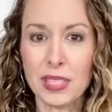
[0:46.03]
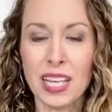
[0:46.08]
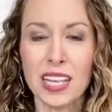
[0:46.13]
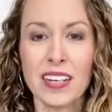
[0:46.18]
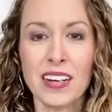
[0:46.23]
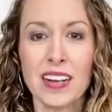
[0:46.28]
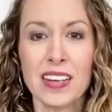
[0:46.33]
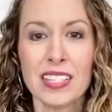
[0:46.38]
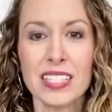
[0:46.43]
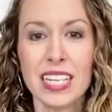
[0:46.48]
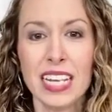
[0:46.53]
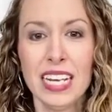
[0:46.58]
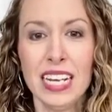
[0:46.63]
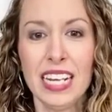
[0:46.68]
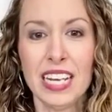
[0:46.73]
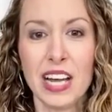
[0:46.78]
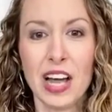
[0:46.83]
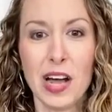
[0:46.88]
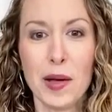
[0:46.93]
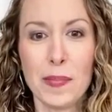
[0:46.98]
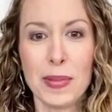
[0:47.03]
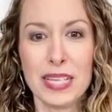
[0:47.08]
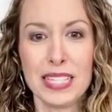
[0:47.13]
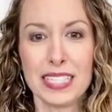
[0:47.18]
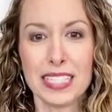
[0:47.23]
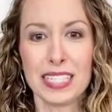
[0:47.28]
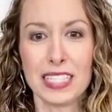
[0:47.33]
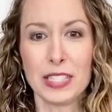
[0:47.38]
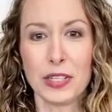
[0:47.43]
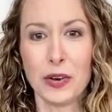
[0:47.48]
I'm not seeing any
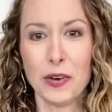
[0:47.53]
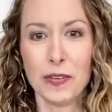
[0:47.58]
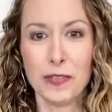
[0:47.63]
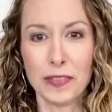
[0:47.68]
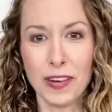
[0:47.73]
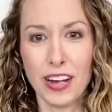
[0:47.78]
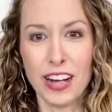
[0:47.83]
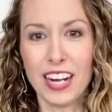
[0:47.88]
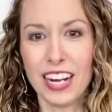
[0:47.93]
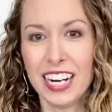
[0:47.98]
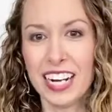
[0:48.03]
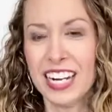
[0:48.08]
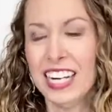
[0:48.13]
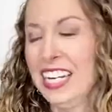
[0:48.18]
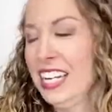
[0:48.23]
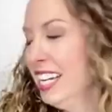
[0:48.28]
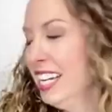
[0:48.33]
comments so far,